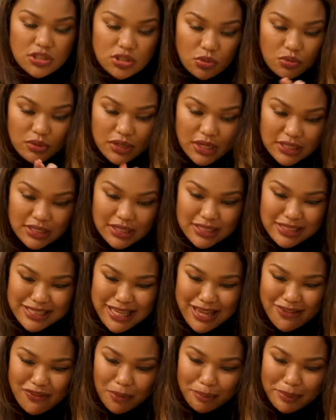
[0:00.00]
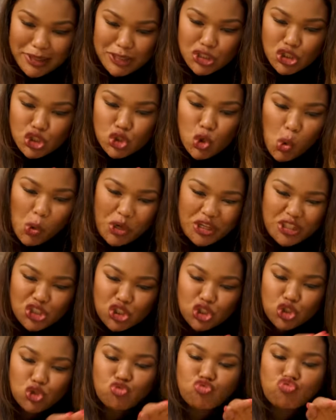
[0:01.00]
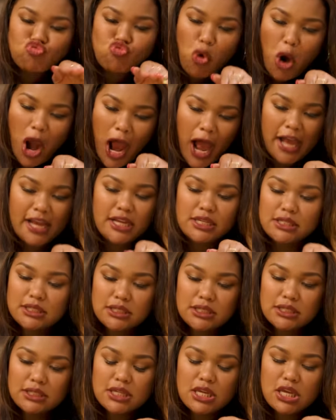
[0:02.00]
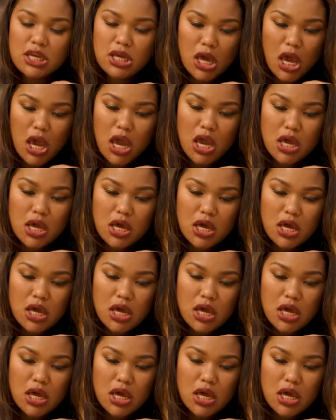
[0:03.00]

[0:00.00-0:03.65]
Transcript: So this is giving me scorched rice. Okay.